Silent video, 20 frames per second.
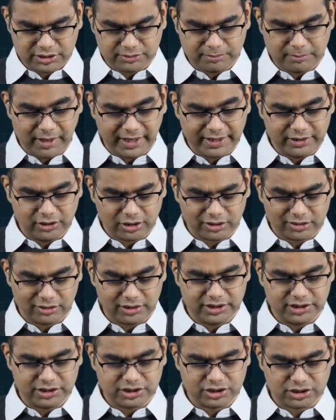each buy
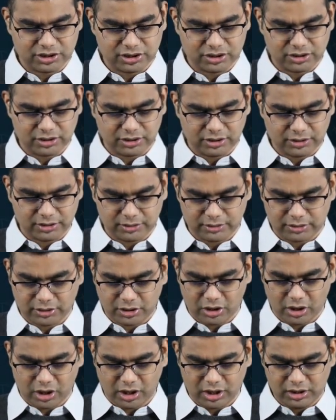or each
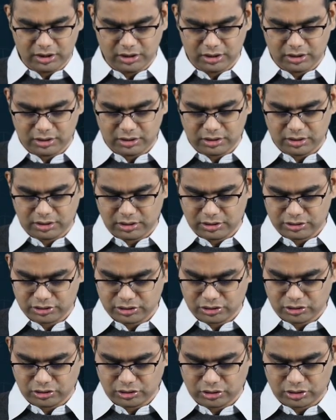call
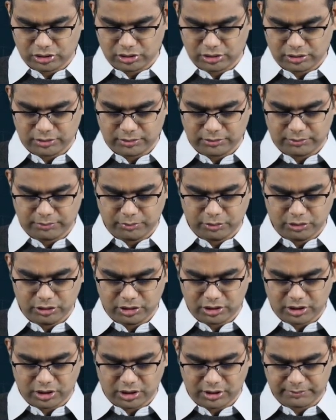stroke
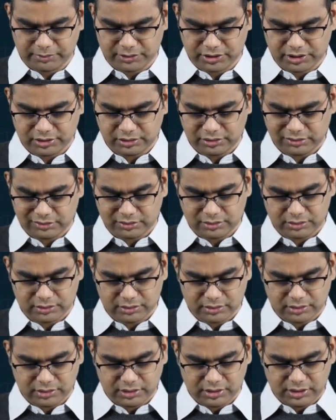put option
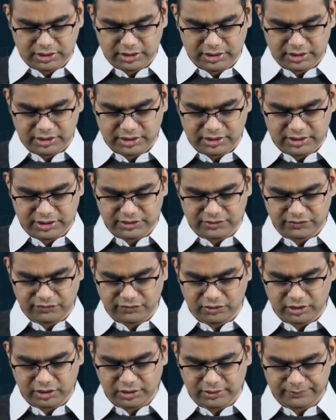is
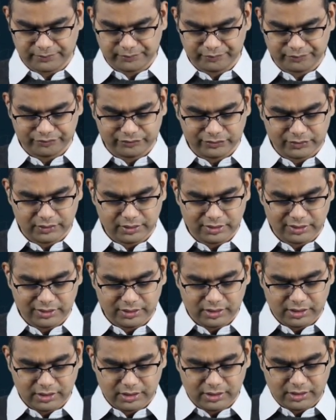for
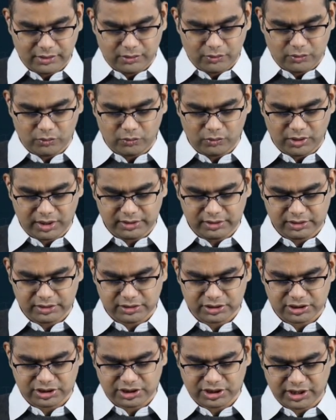
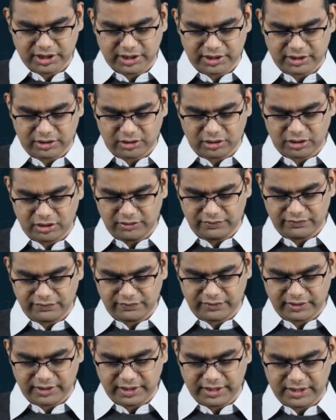one share of
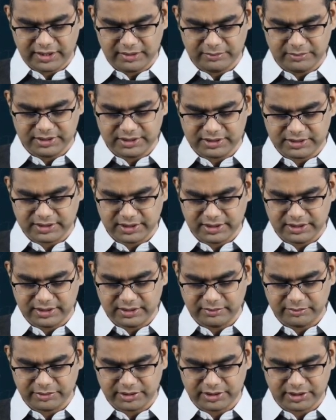
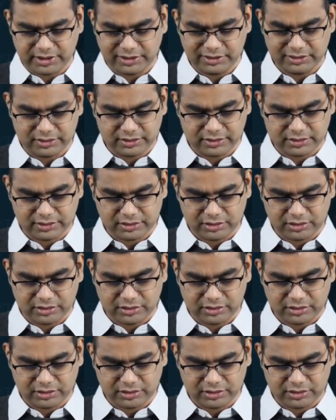ABC Limited.